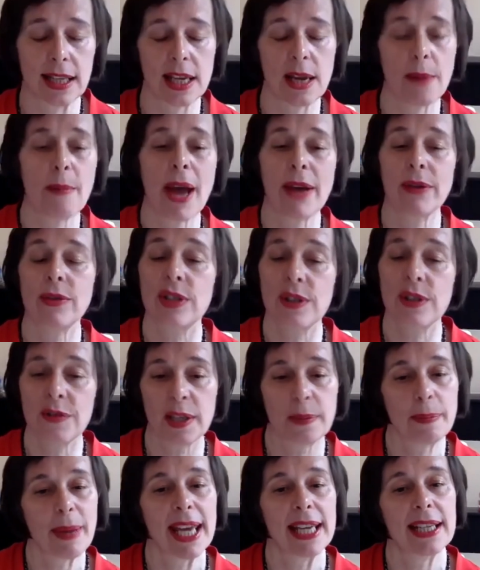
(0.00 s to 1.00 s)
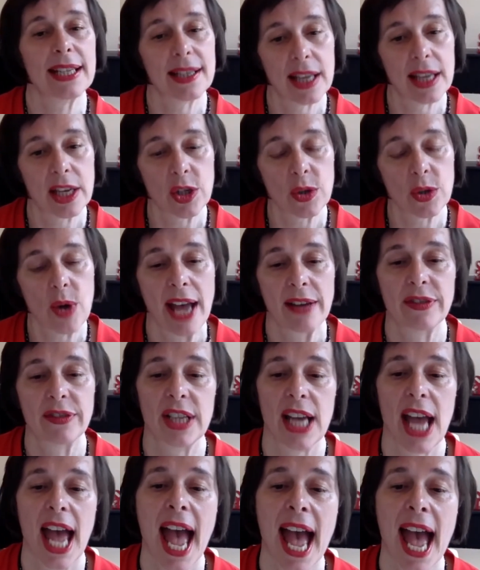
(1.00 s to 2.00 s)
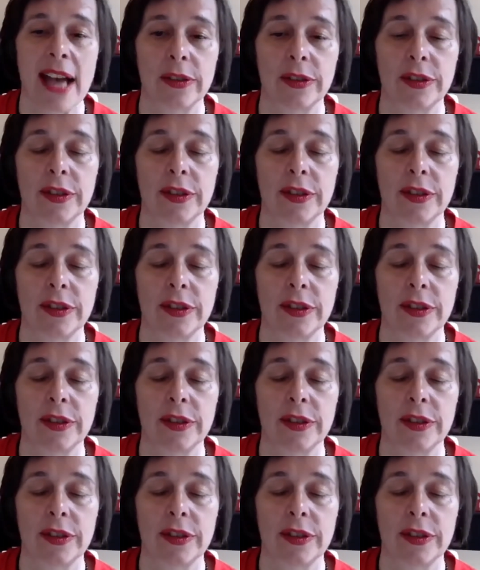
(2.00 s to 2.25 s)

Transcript: the amount of space that you have to have.